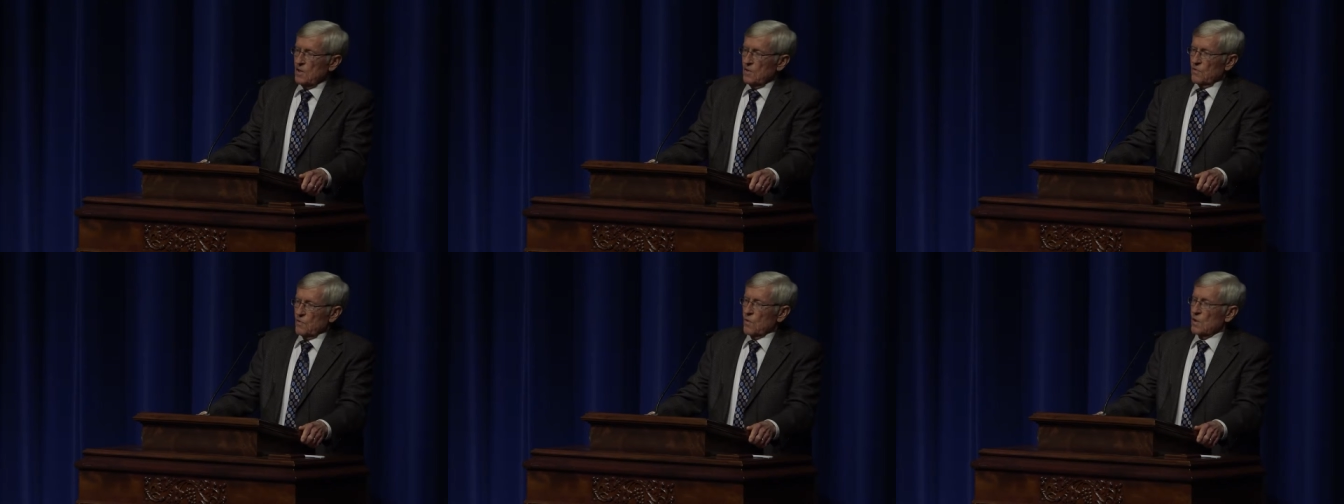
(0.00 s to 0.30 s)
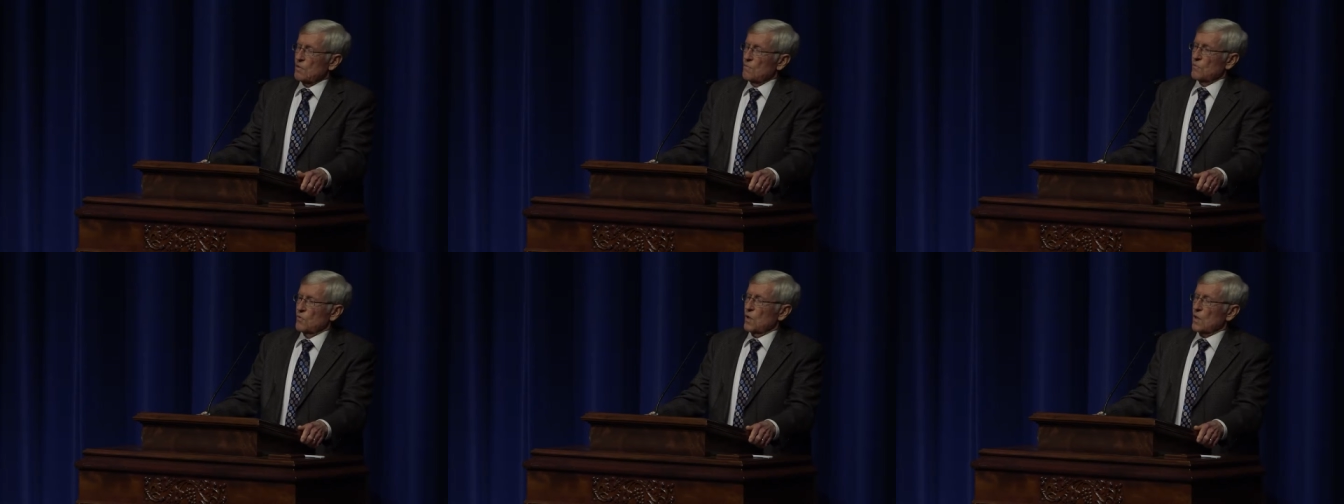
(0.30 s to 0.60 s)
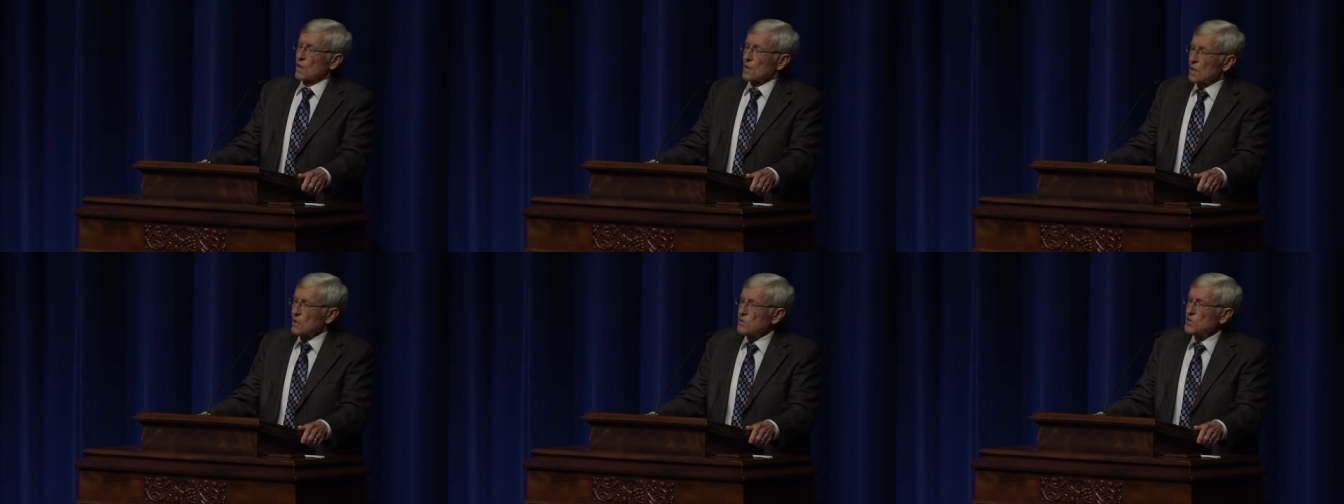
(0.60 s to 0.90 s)
were,
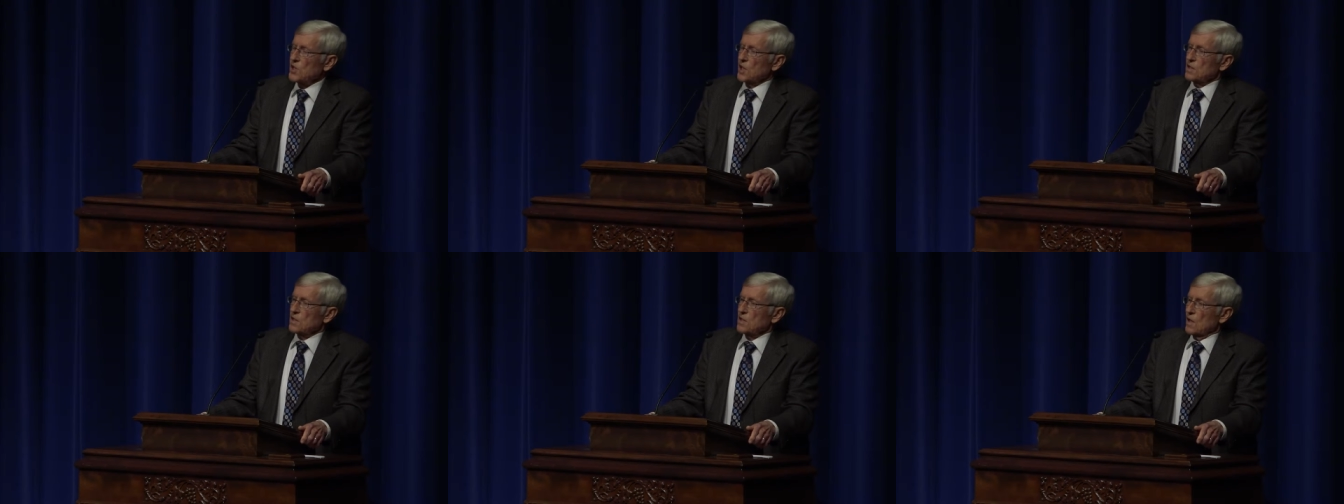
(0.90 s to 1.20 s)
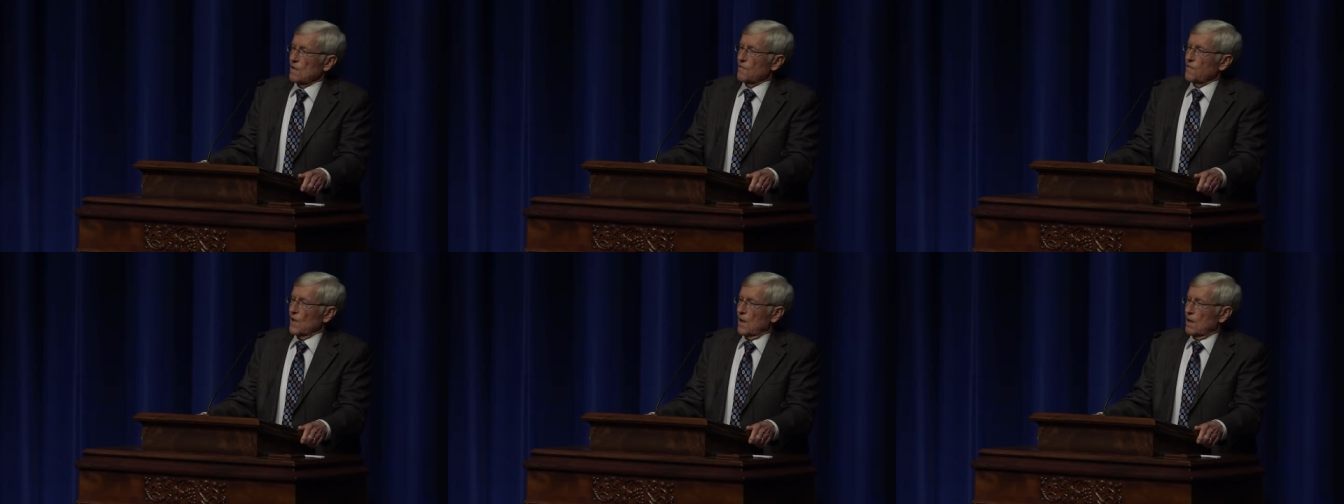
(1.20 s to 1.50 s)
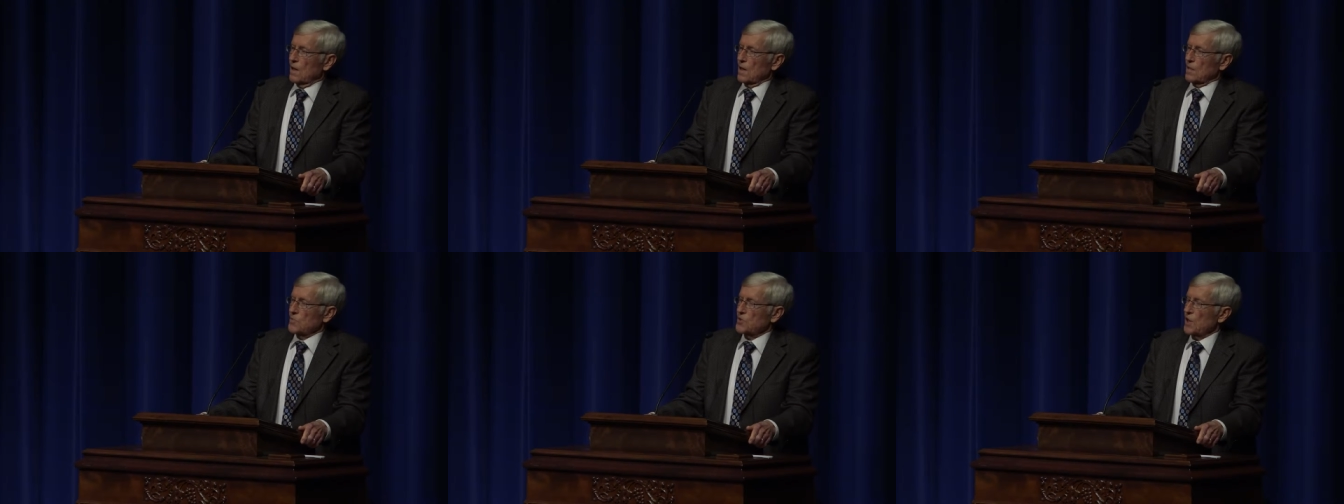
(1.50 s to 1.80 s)
were losing their
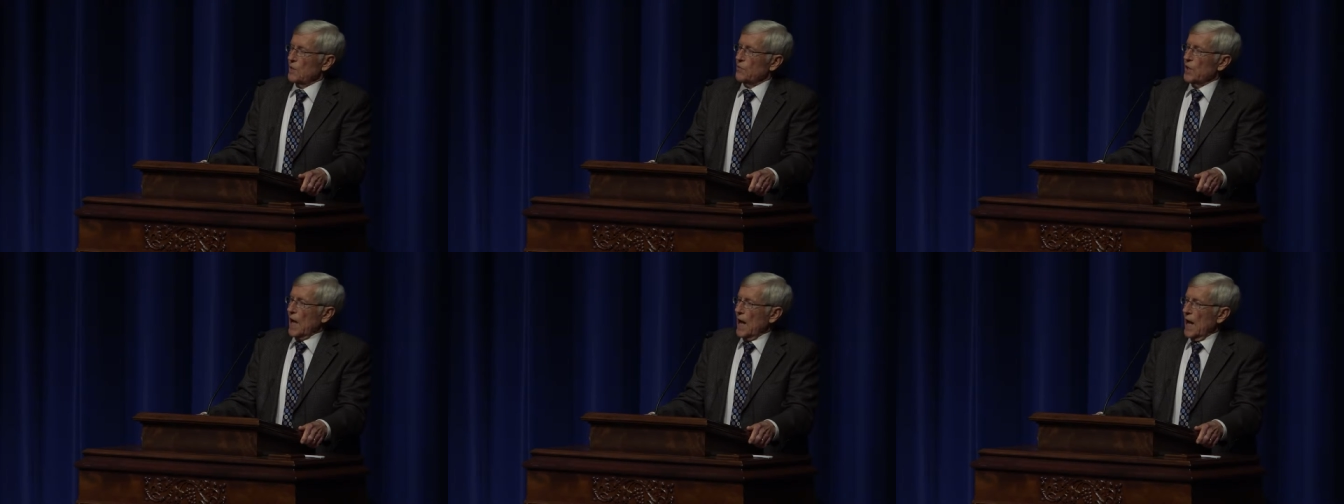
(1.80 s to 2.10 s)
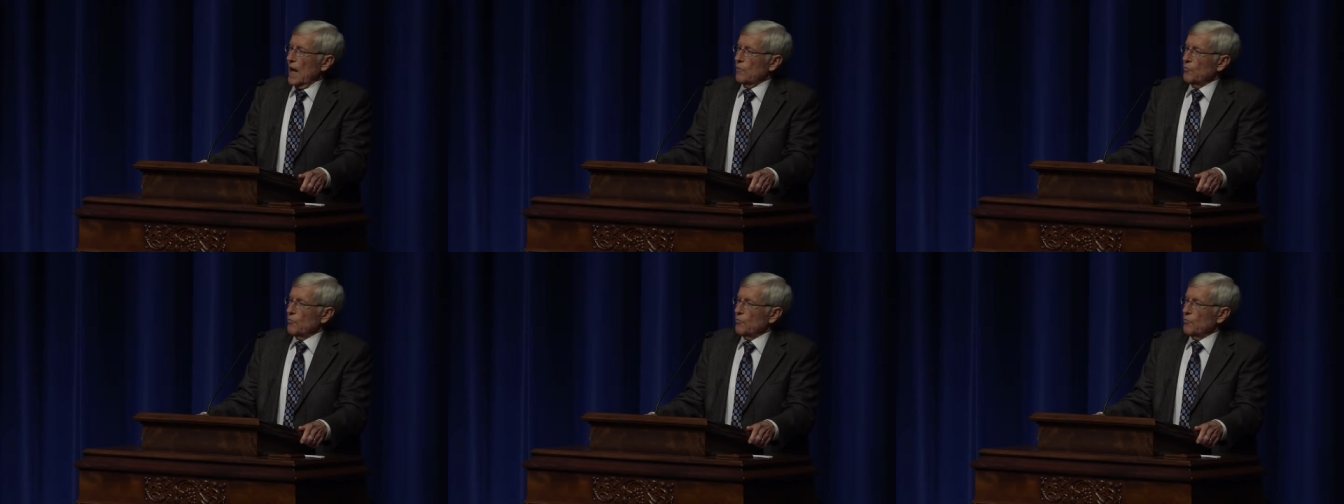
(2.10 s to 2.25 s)
farms. We,